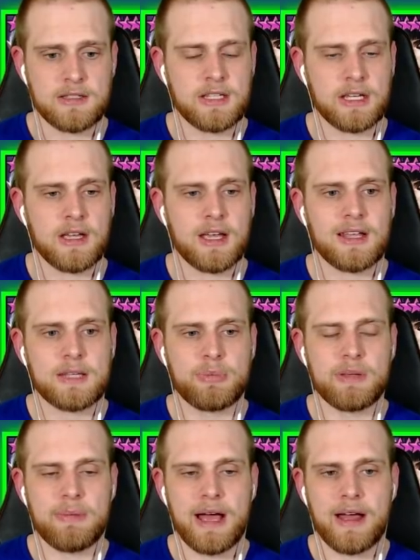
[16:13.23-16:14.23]
Let's see. Let's
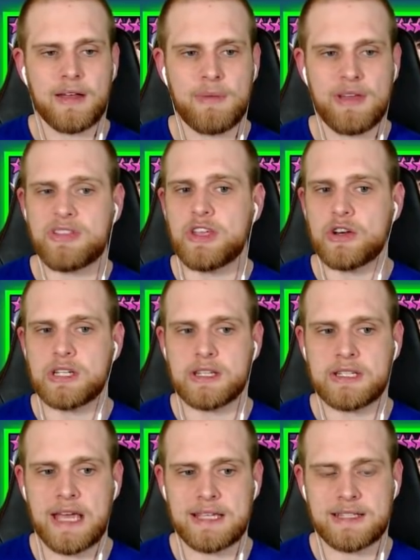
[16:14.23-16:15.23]
put my, my theory to the
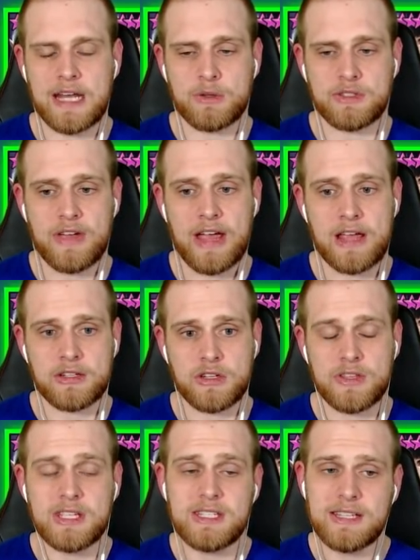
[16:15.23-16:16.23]
test that I was faster.
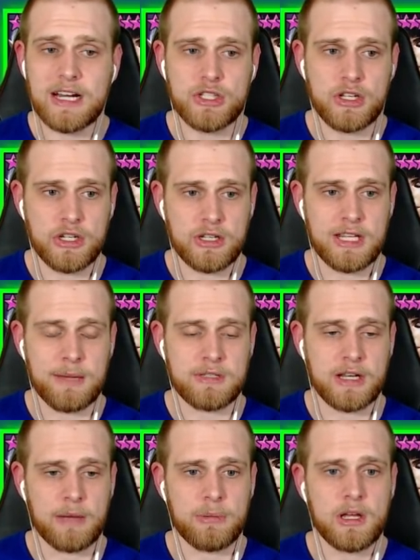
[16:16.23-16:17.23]
Now, this is actually a good team
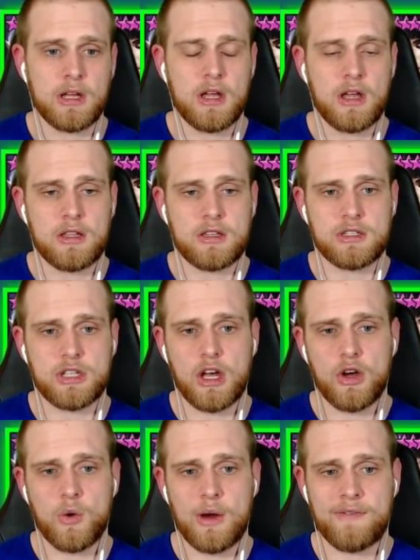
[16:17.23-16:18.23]
setup.
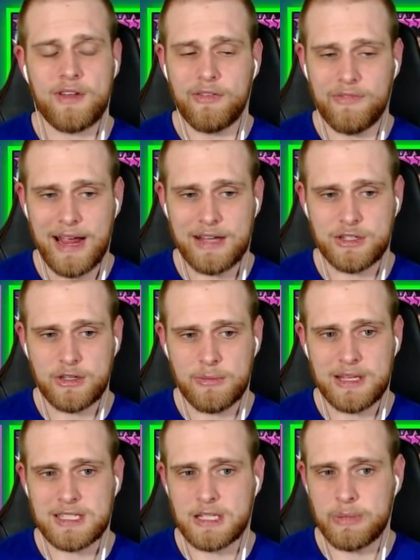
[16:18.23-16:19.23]
So if they're faster than
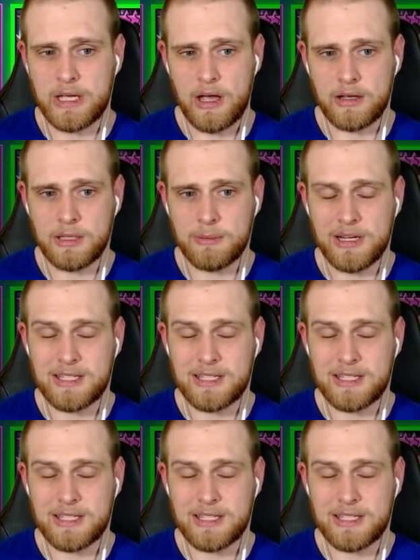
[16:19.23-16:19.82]
me, it's going to be ugly